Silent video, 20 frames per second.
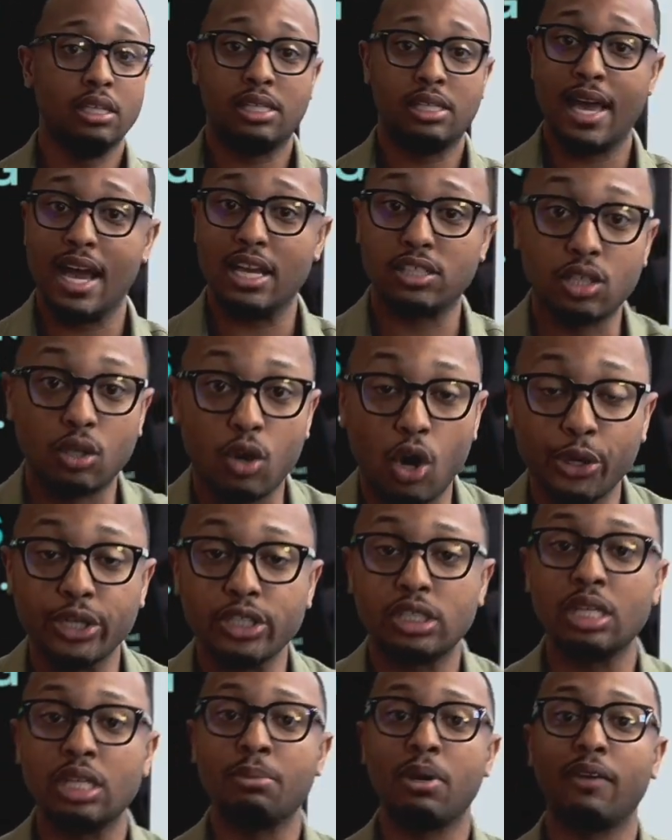She has no
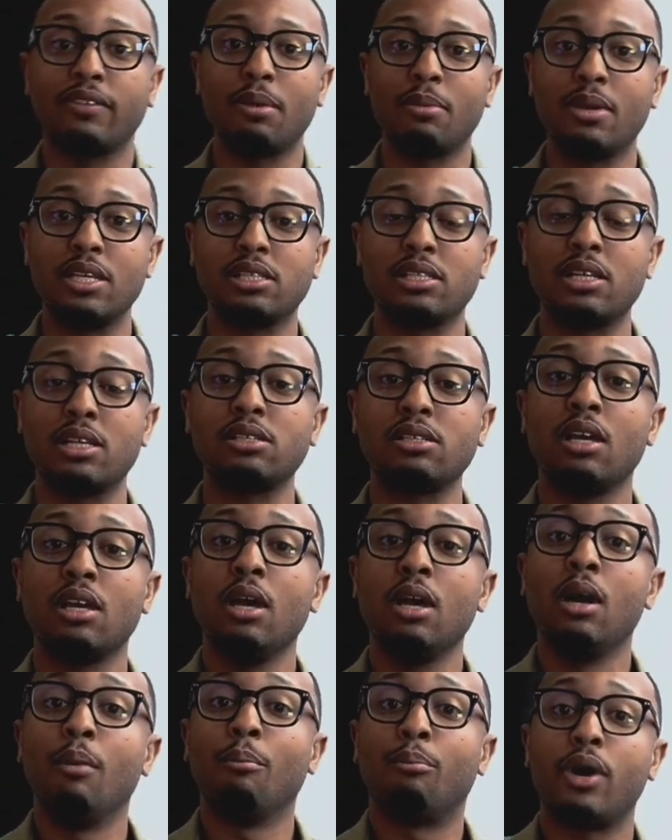ownership of the business,
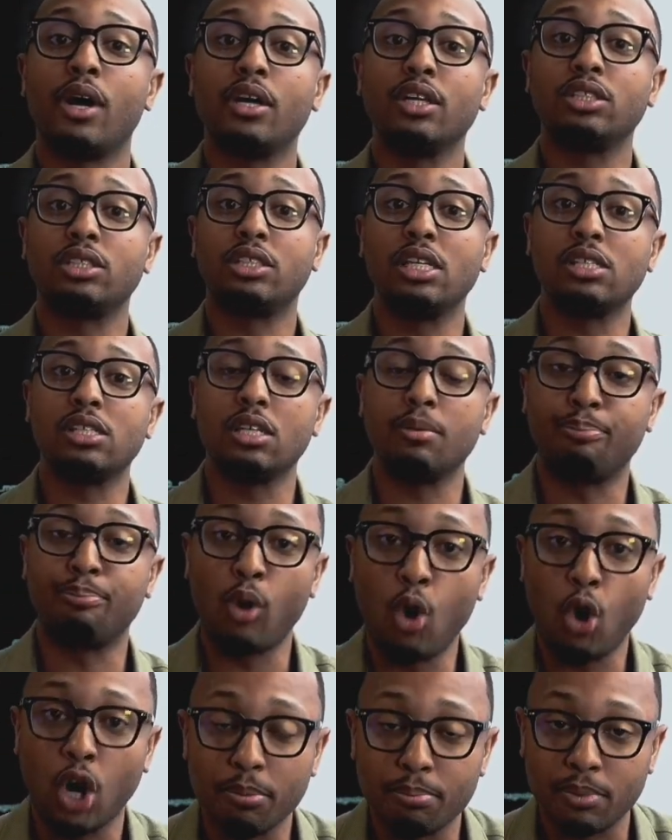but she's a
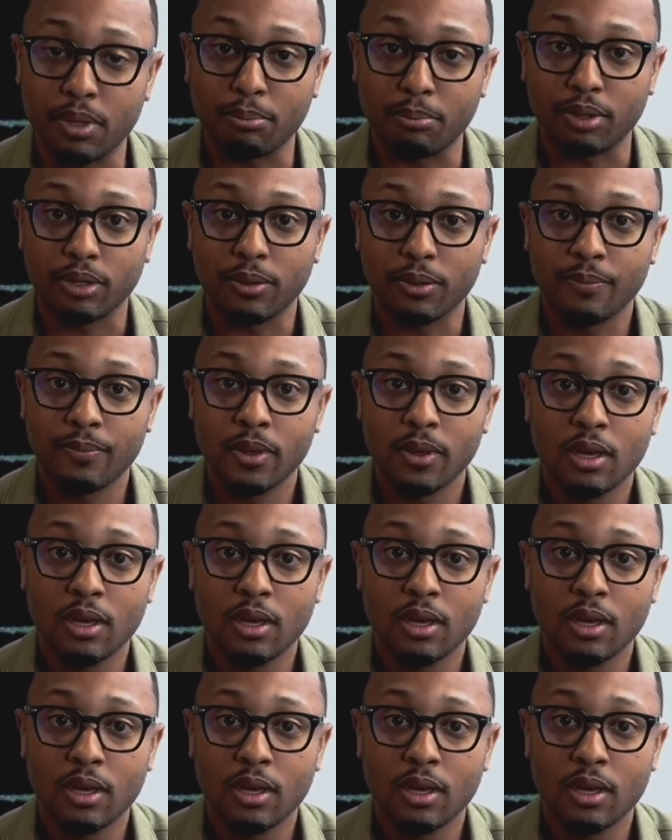board member.